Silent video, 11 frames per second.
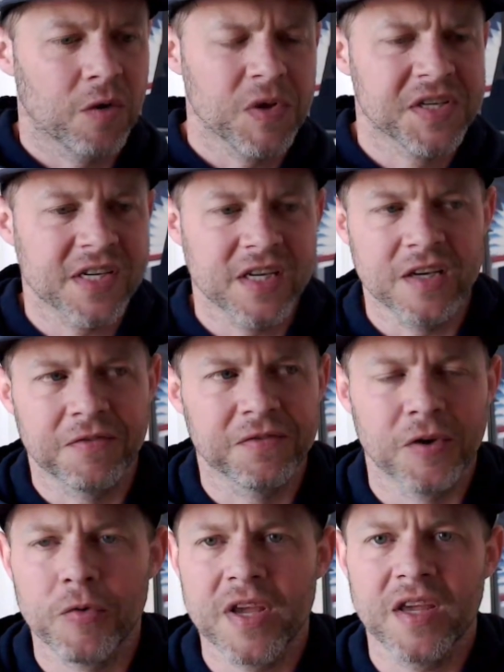We see
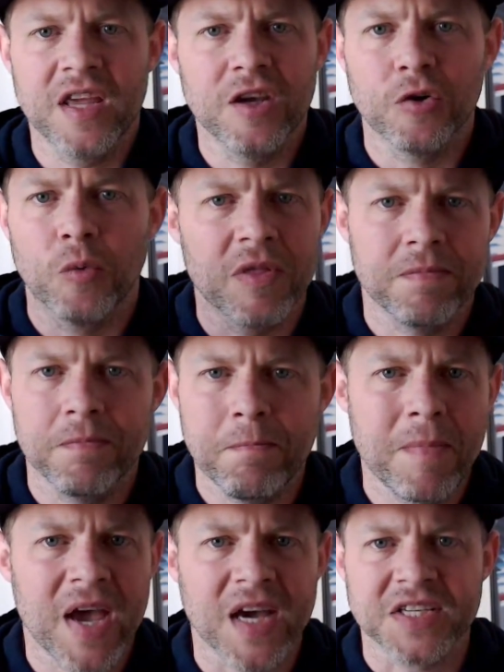floating heel with
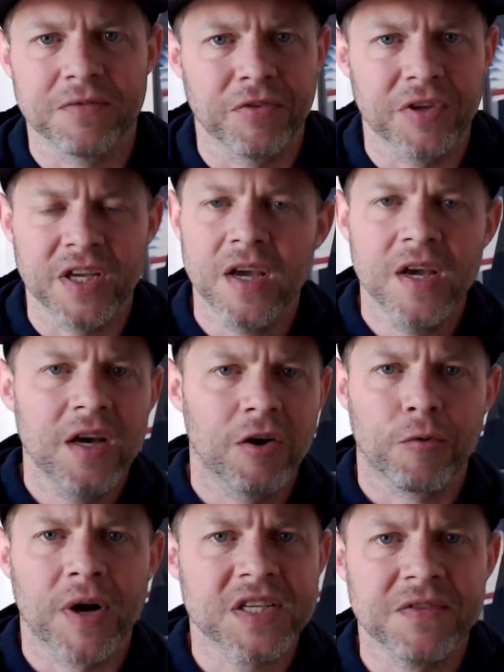massively
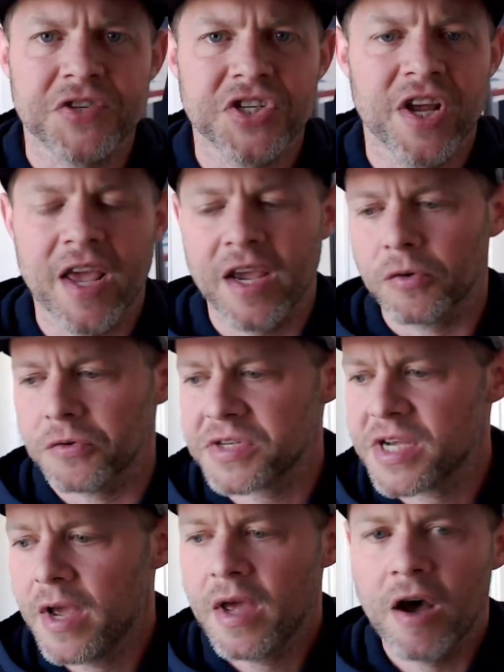aggressive shin
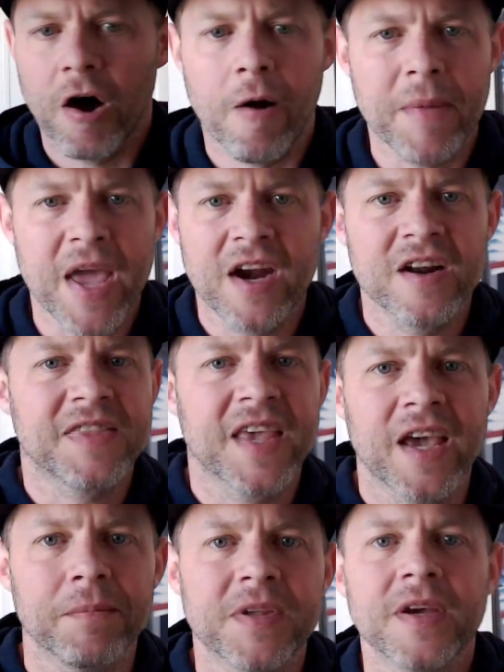angles in an
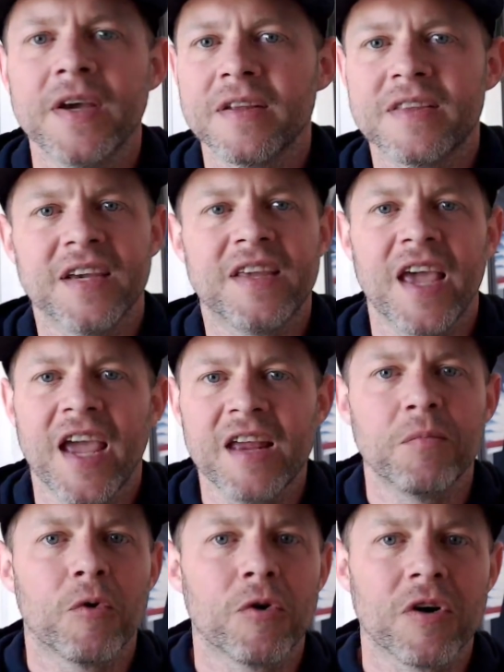attempt to
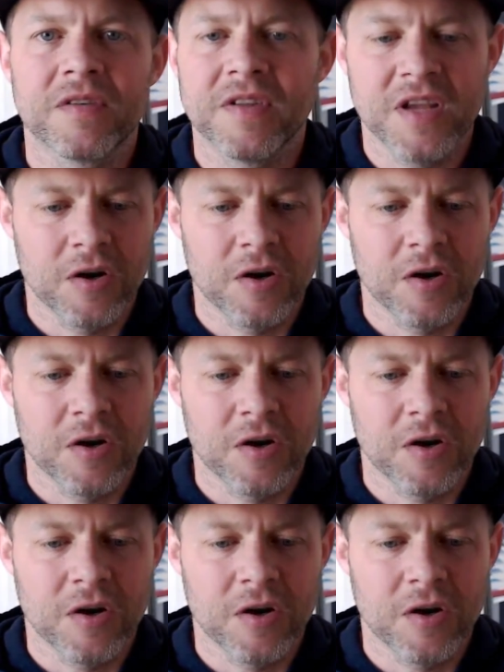gain more,